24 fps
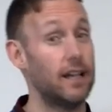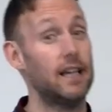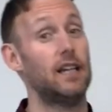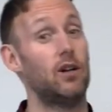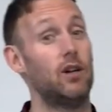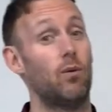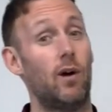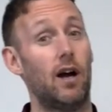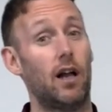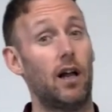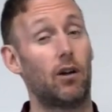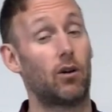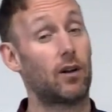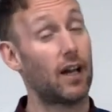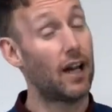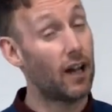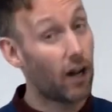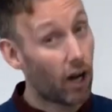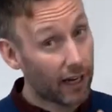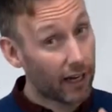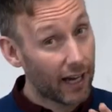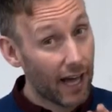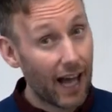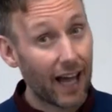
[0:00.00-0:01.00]
really well,
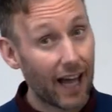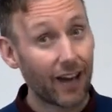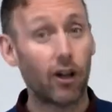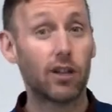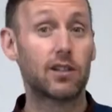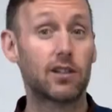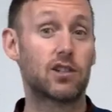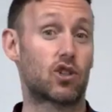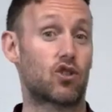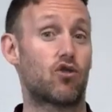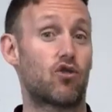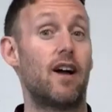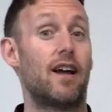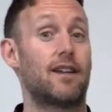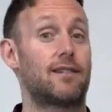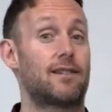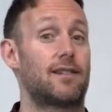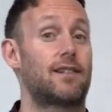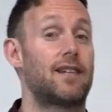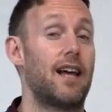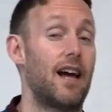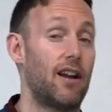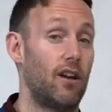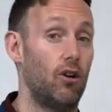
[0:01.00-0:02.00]
okay? I cannot
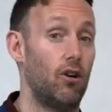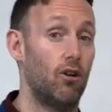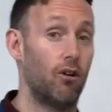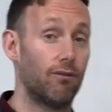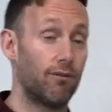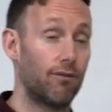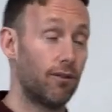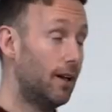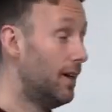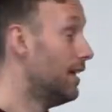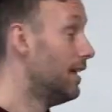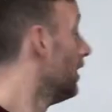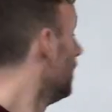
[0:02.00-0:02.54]
stress that enough.